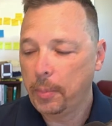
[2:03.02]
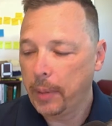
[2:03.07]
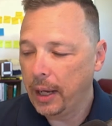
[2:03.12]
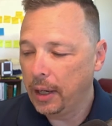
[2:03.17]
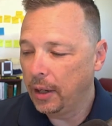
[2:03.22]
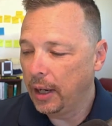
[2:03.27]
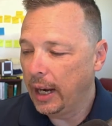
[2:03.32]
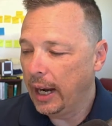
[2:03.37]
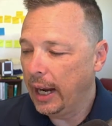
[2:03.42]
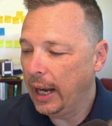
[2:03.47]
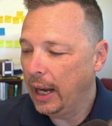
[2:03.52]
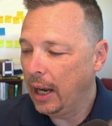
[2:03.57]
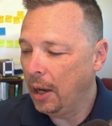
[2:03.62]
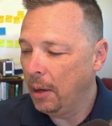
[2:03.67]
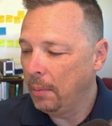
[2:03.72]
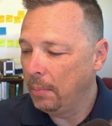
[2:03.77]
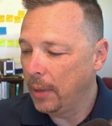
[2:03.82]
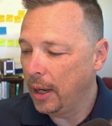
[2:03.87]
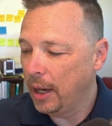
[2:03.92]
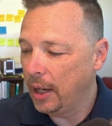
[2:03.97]
no matter
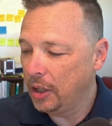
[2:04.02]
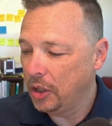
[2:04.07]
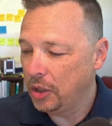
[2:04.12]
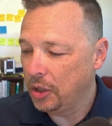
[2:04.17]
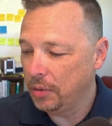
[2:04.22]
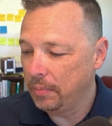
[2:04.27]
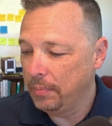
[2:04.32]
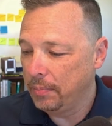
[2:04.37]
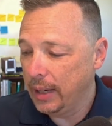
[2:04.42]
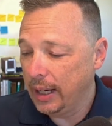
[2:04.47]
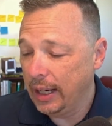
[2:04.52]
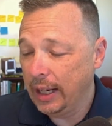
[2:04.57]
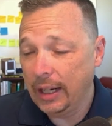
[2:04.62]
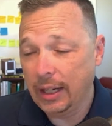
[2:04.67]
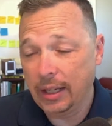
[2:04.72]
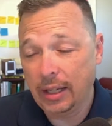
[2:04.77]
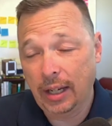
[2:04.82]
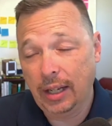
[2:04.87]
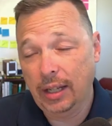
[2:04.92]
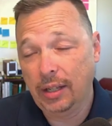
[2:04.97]
how much
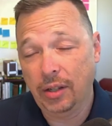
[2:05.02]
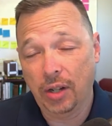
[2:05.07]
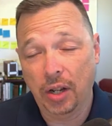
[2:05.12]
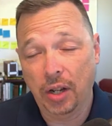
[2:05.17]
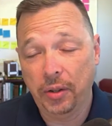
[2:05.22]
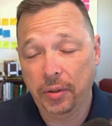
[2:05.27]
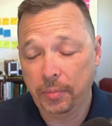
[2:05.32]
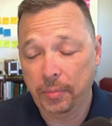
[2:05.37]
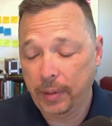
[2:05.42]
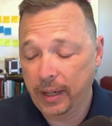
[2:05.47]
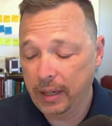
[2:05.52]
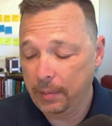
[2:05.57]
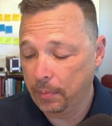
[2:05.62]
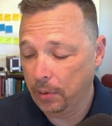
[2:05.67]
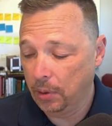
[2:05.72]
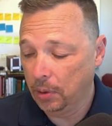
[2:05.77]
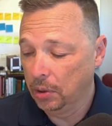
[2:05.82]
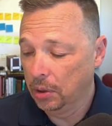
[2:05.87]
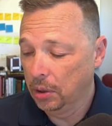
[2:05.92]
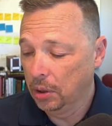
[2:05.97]
me and other
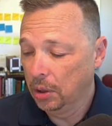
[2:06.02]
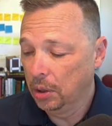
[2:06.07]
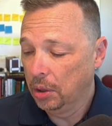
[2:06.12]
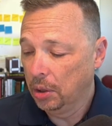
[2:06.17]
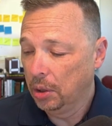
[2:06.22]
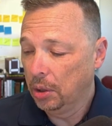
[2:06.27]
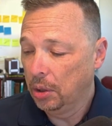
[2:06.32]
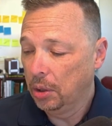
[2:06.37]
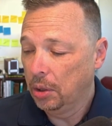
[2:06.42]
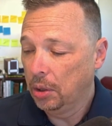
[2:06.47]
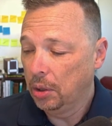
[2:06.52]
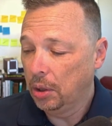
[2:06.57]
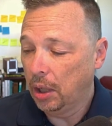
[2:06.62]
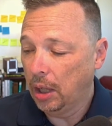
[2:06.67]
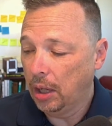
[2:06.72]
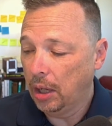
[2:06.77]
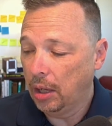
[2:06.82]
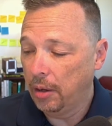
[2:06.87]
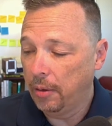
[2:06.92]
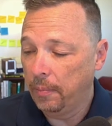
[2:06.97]
people
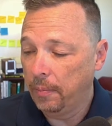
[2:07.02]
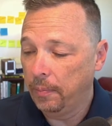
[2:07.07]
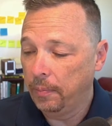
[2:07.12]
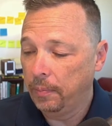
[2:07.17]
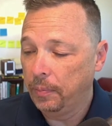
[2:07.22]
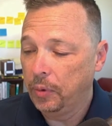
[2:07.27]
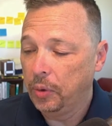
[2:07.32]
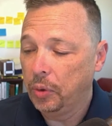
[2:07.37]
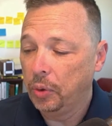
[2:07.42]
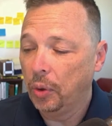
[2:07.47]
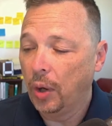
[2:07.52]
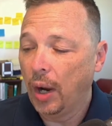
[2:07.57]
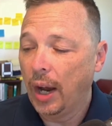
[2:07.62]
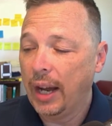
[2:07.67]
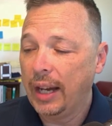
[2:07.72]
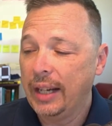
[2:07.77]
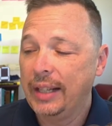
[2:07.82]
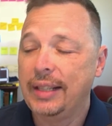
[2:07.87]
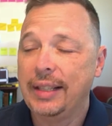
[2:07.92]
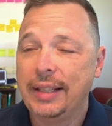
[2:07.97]

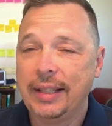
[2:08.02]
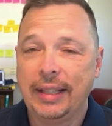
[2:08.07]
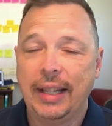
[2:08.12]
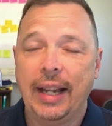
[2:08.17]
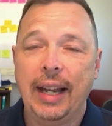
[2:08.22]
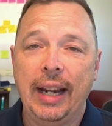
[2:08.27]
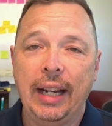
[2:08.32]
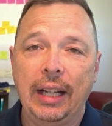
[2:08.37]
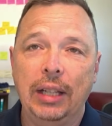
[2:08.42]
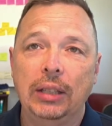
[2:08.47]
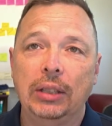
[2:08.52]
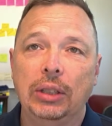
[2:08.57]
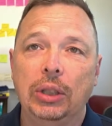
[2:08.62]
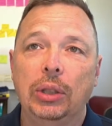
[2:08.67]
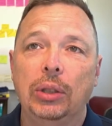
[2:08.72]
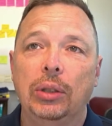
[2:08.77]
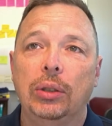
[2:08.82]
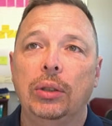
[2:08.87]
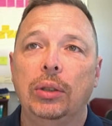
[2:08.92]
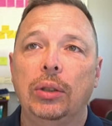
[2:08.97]
tried to say,
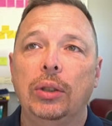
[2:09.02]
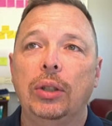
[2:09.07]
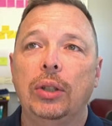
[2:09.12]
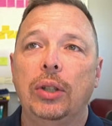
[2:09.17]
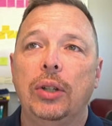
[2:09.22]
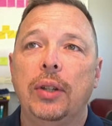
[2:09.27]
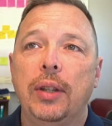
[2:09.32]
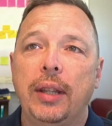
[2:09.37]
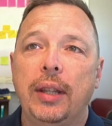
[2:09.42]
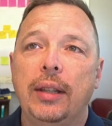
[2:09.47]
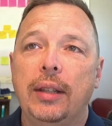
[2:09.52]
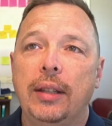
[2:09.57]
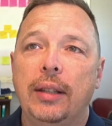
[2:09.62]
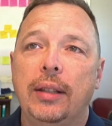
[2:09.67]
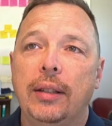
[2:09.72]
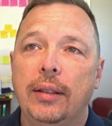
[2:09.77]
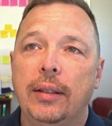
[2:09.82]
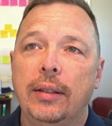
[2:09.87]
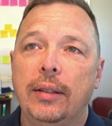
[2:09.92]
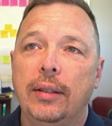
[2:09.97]
look,
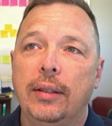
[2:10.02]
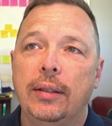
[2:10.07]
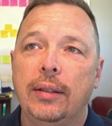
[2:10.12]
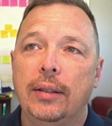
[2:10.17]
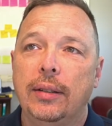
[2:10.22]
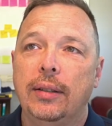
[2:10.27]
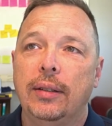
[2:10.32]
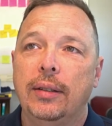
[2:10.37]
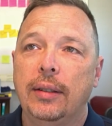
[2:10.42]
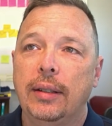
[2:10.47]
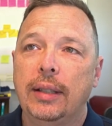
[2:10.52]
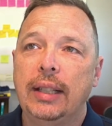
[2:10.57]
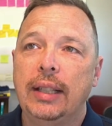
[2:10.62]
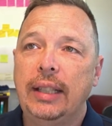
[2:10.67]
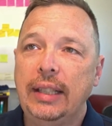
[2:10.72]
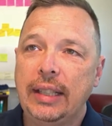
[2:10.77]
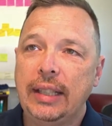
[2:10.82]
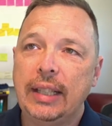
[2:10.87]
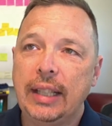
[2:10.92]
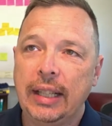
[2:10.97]

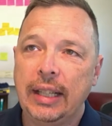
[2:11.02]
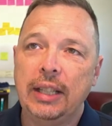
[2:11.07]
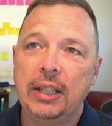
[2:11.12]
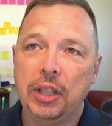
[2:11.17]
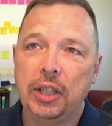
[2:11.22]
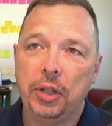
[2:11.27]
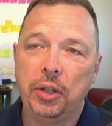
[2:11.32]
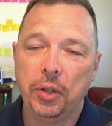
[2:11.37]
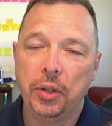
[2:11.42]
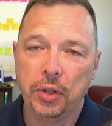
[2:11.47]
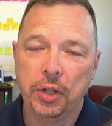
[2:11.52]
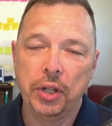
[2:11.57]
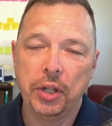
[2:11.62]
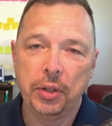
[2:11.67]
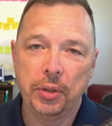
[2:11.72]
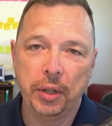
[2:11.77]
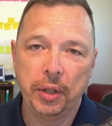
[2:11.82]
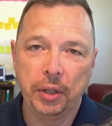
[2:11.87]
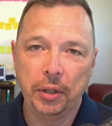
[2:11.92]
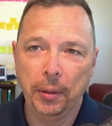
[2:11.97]
these things that you're
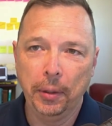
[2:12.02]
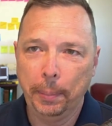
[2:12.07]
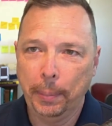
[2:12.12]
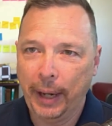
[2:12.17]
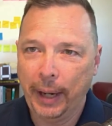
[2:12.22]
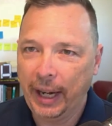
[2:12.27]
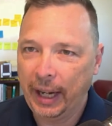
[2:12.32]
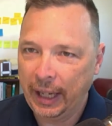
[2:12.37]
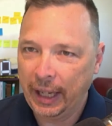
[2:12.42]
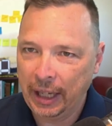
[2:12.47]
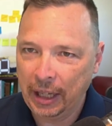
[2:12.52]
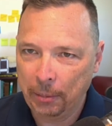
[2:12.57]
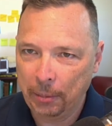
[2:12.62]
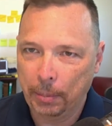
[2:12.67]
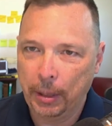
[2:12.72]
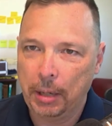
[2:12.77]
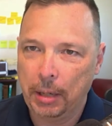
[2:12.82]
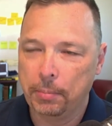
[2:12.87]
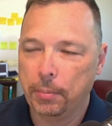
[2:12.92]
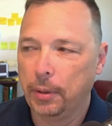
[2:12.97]
doing, you're paying
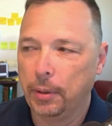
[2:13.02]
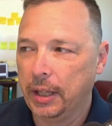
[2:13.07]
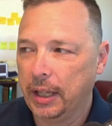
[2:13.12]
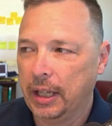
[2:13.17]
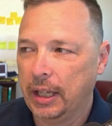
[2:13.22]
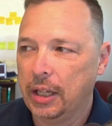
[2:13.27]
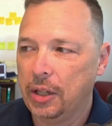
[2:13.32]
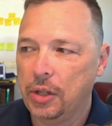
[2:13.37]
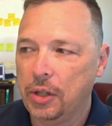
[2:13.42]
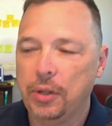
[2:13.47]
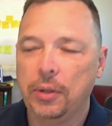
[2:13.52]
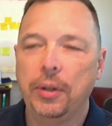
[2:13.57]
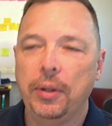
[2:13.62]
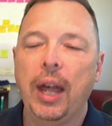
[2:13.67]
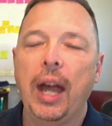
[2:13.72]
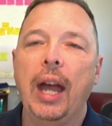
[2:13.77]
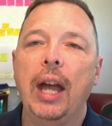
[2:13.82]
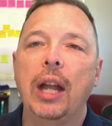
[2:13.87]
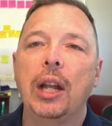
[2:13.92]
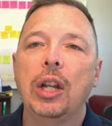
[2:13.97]
people that can do
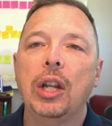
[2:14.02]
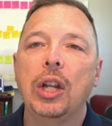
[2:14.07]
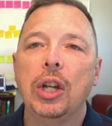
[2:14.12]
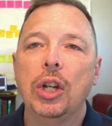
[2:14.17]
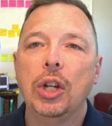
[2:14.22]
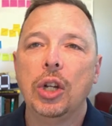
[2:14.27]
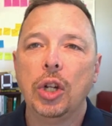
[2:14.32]
that.